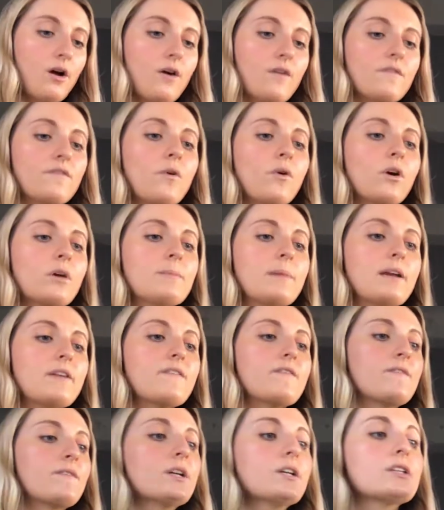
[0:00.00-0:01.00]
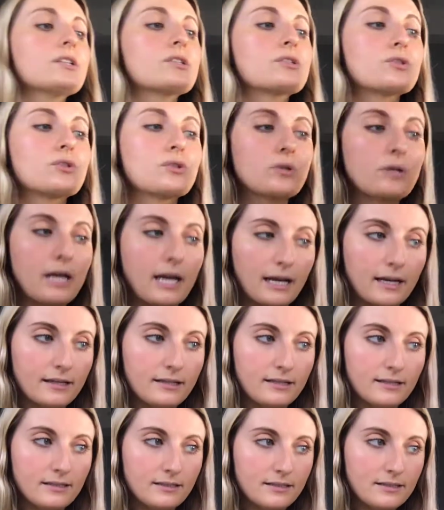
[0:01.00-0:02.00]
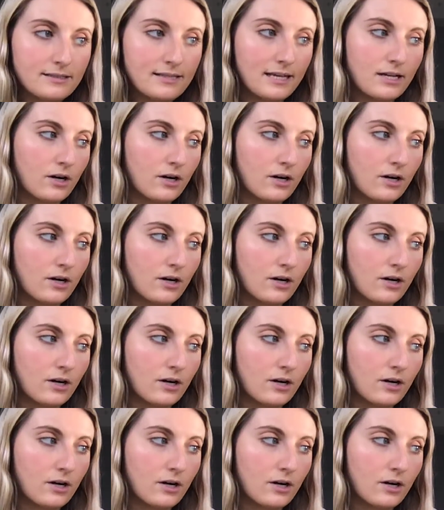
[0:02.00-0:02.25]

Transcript: For my first trick, said